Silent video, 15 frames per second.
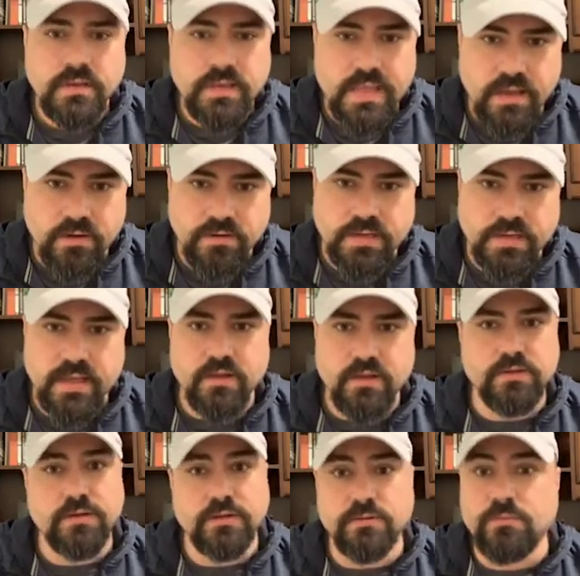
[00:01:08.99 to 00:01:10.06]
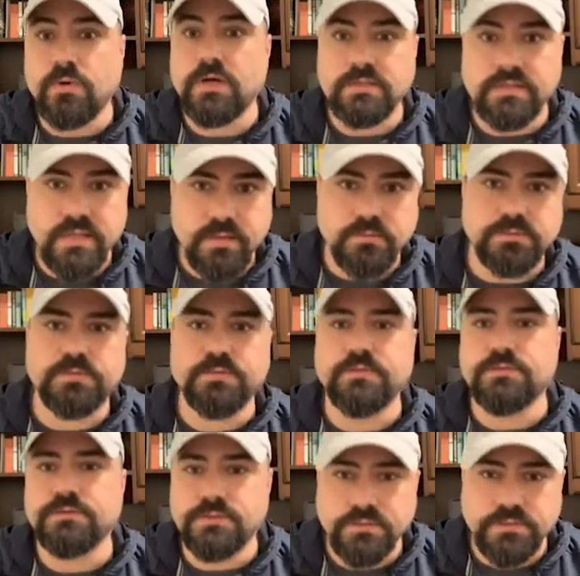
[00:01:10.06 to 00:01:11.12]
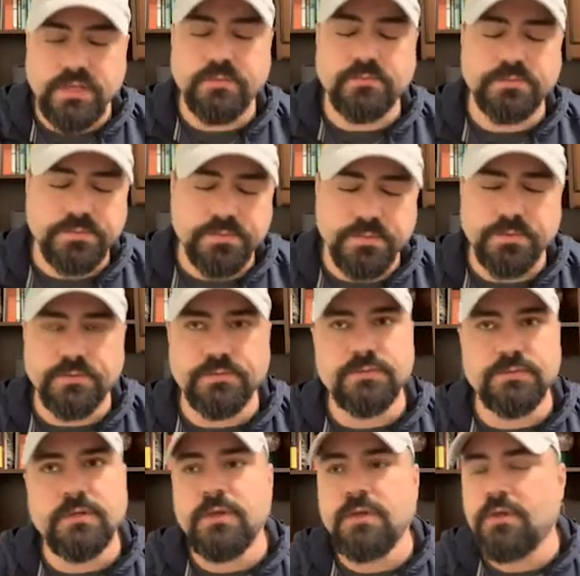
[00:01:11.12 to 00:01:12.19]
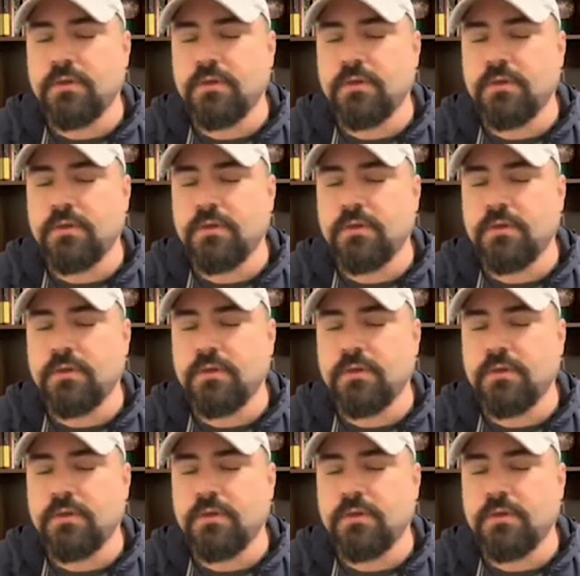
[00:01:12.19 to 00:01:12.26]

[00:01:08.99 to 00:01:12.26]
counting out, 1 tablespoon, 2 tablespoons,